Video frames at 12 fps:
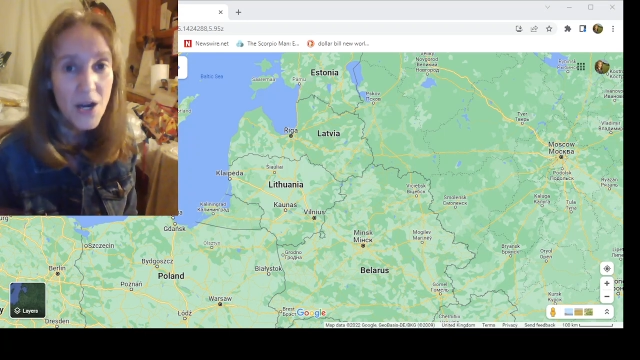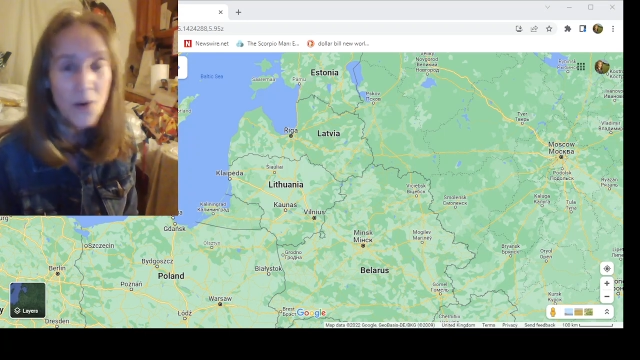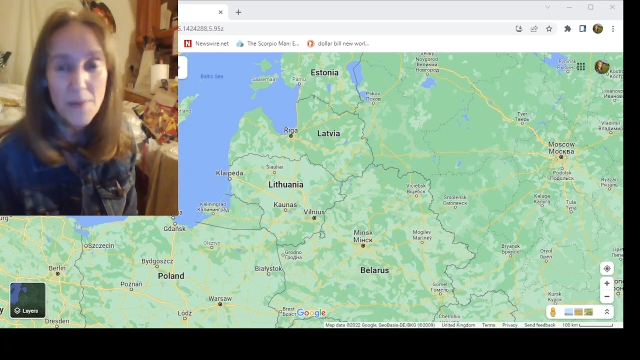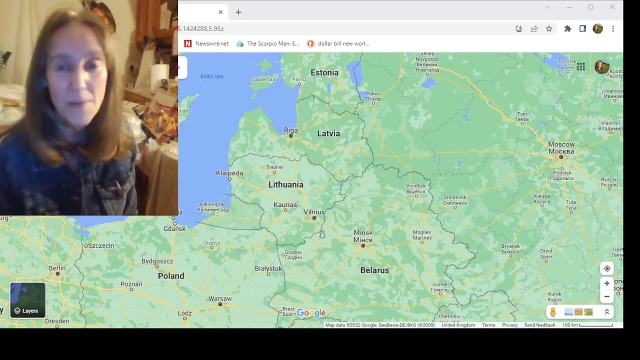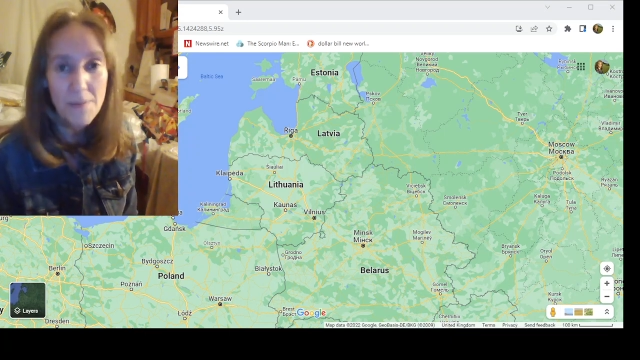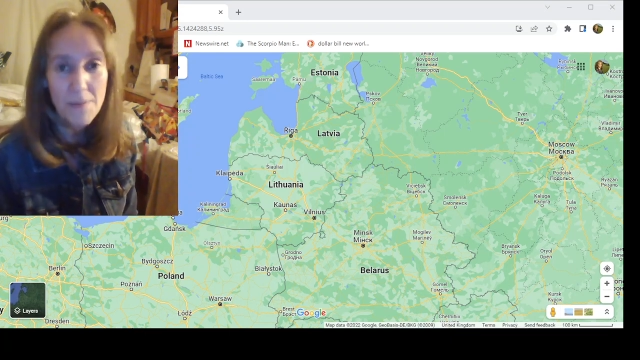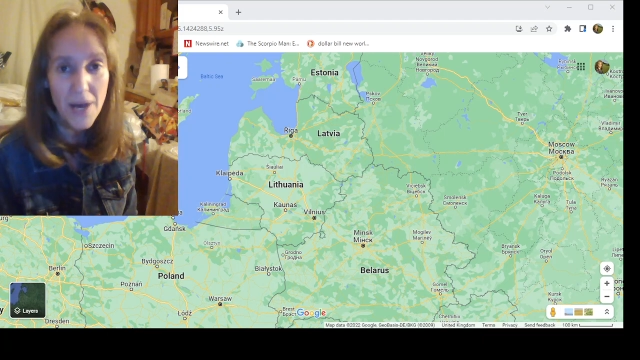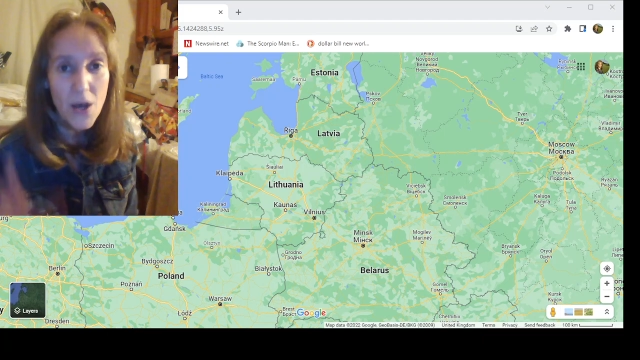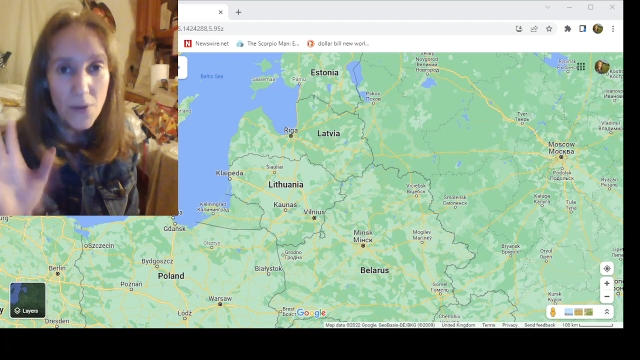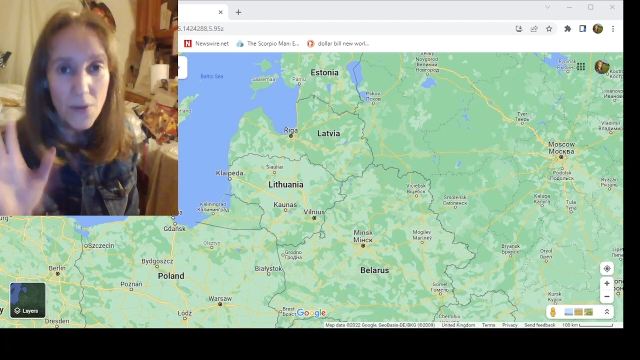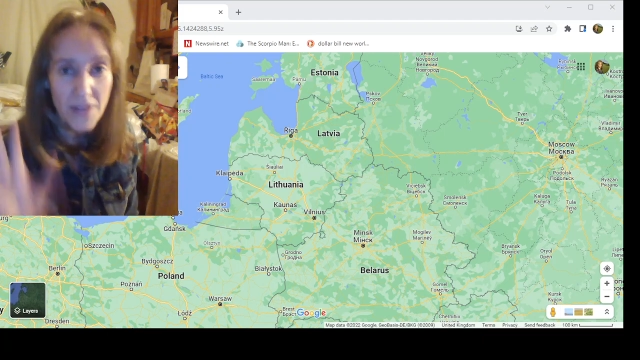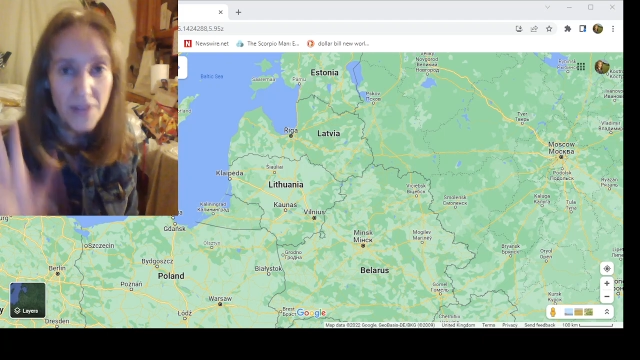Remember,
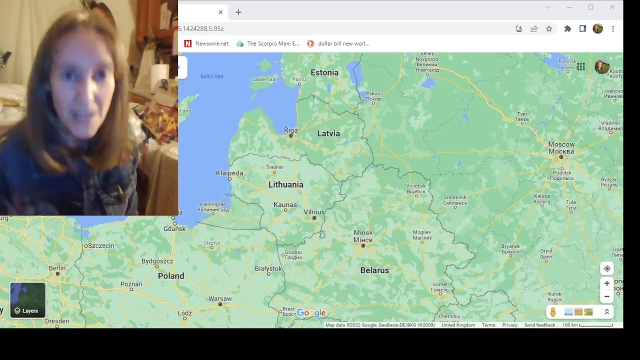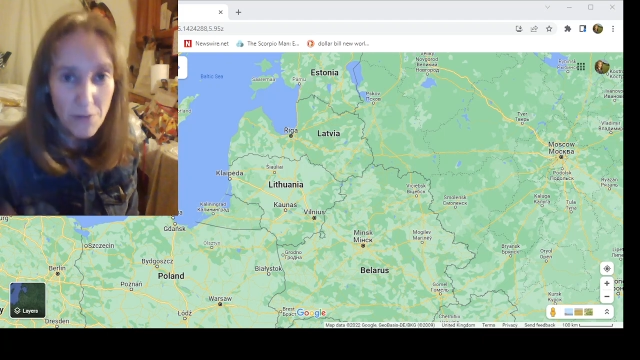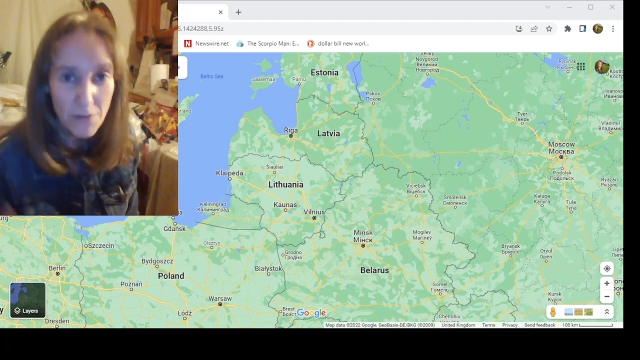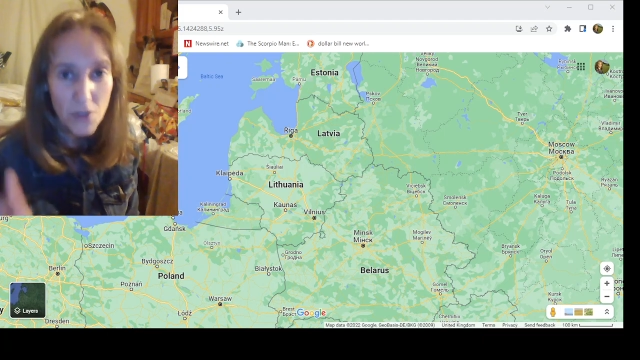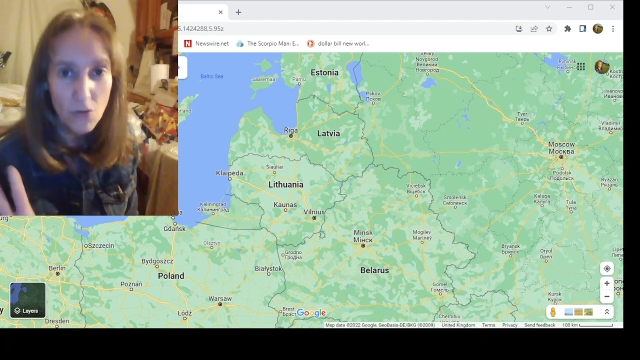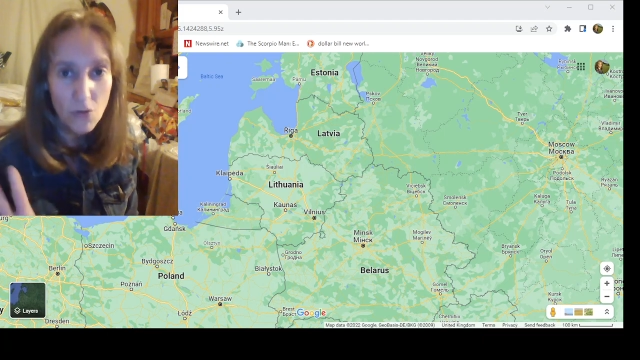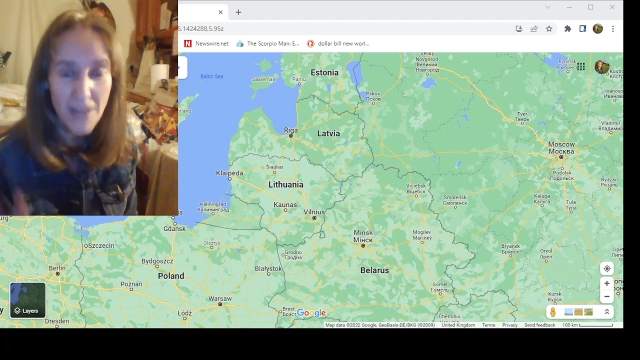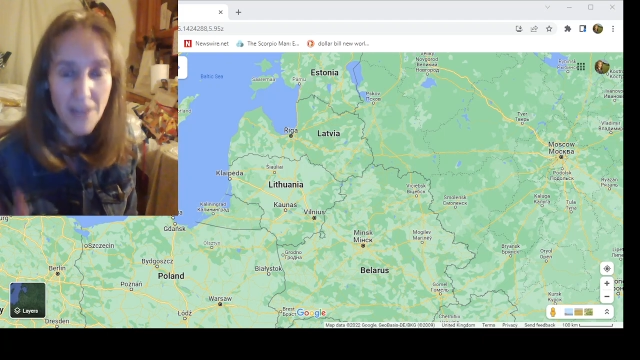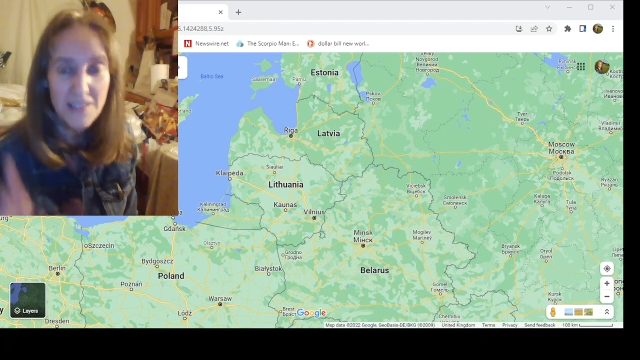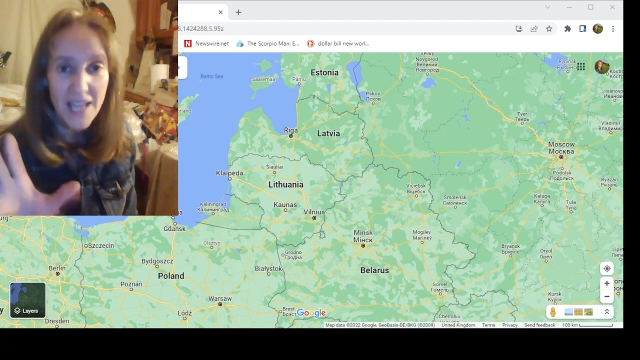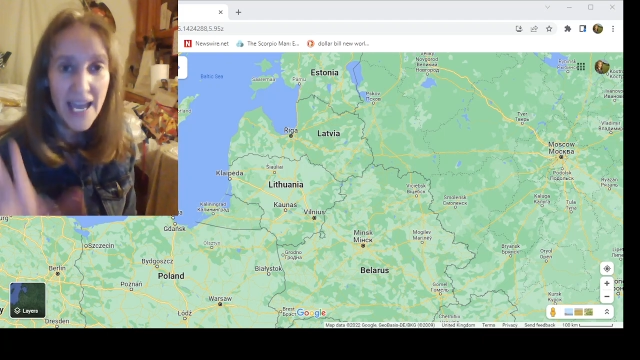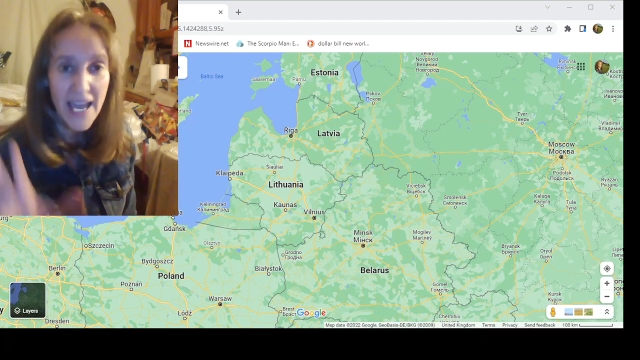when the government
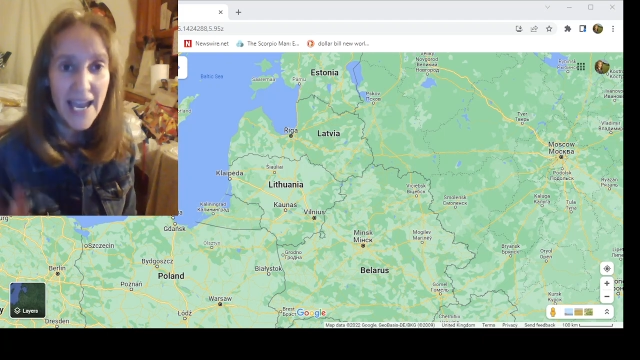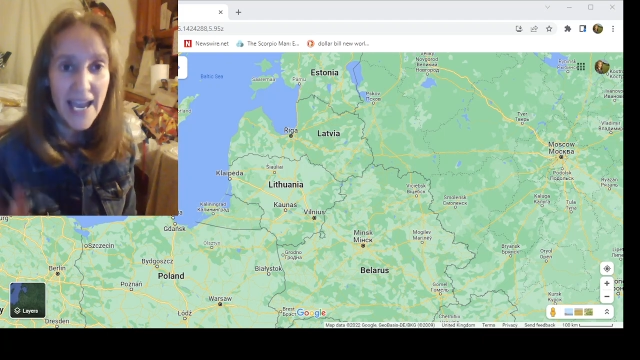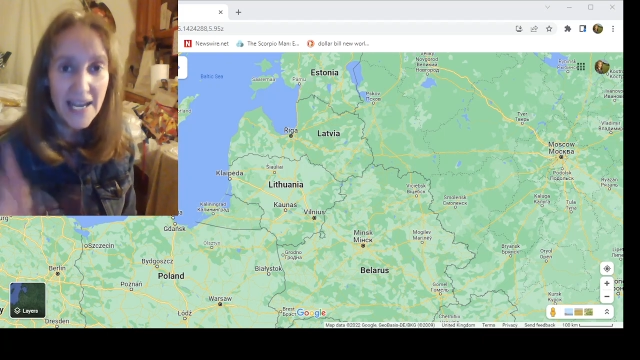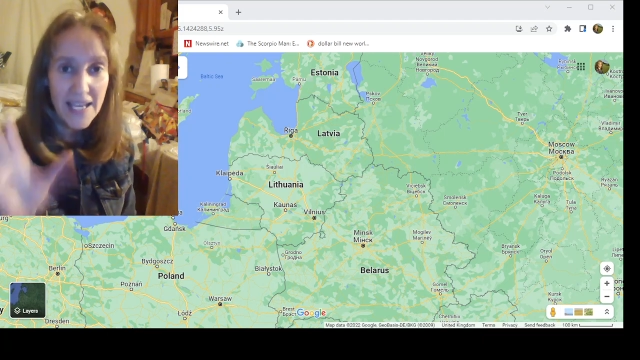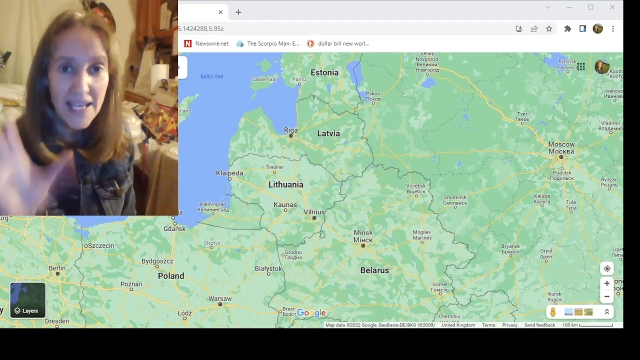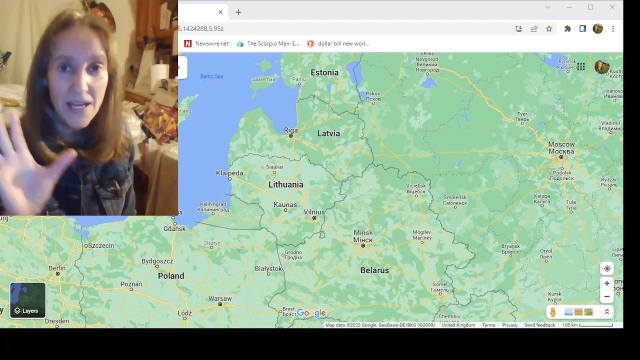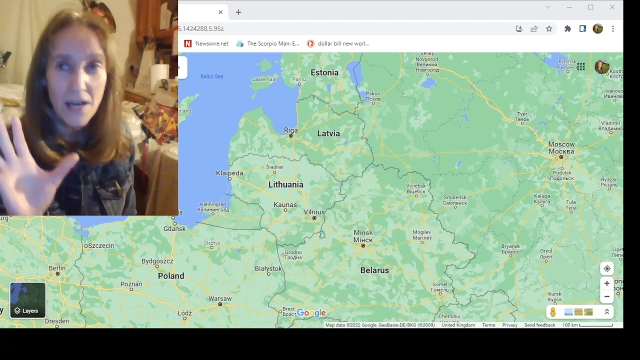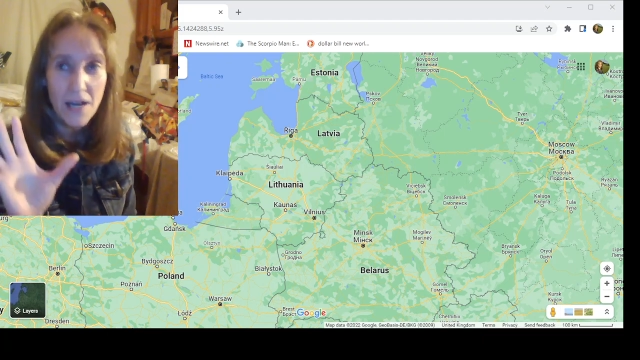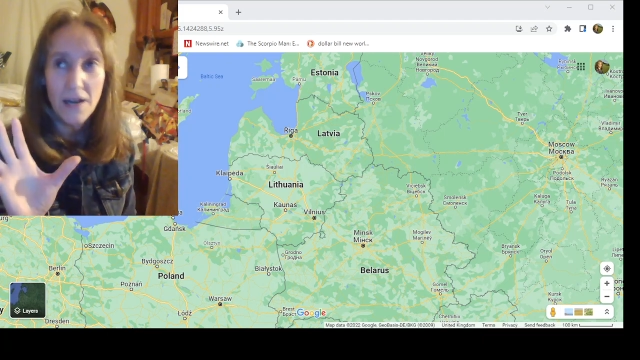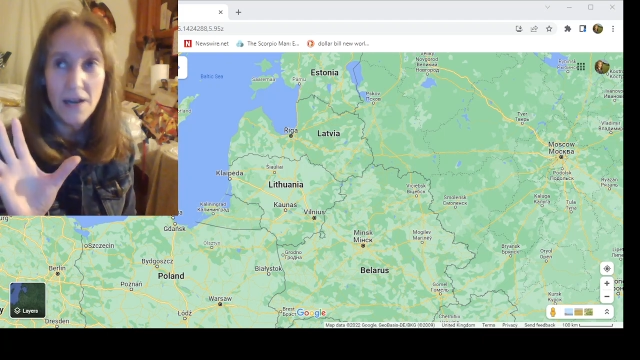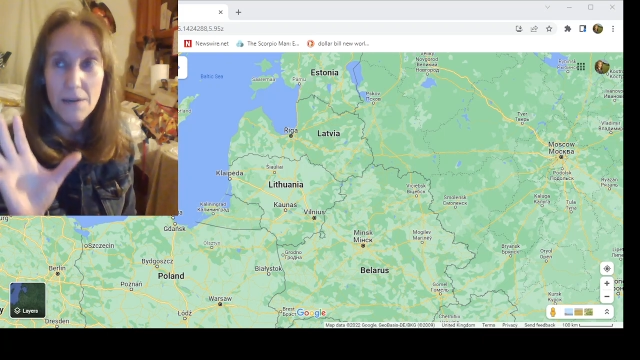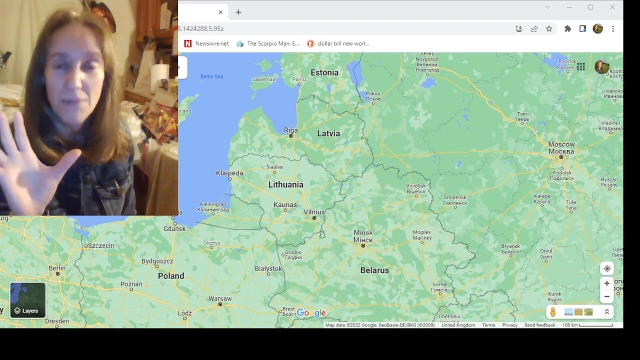runs any
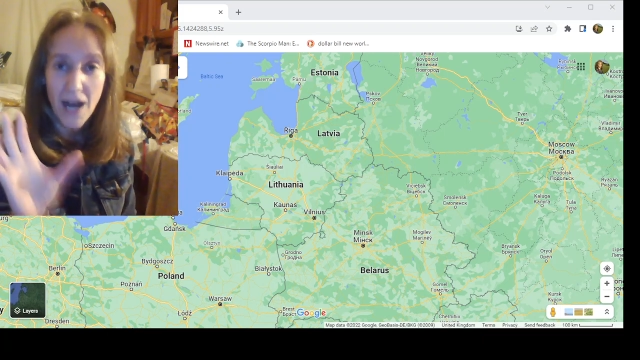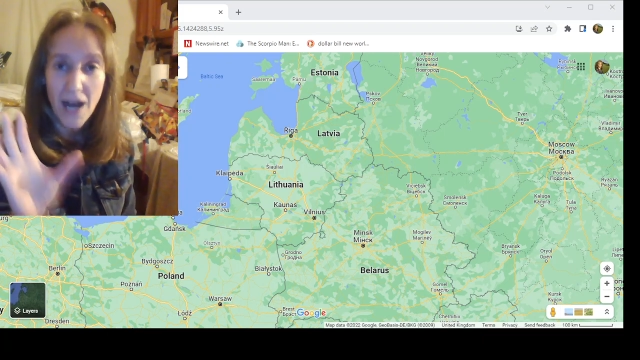um,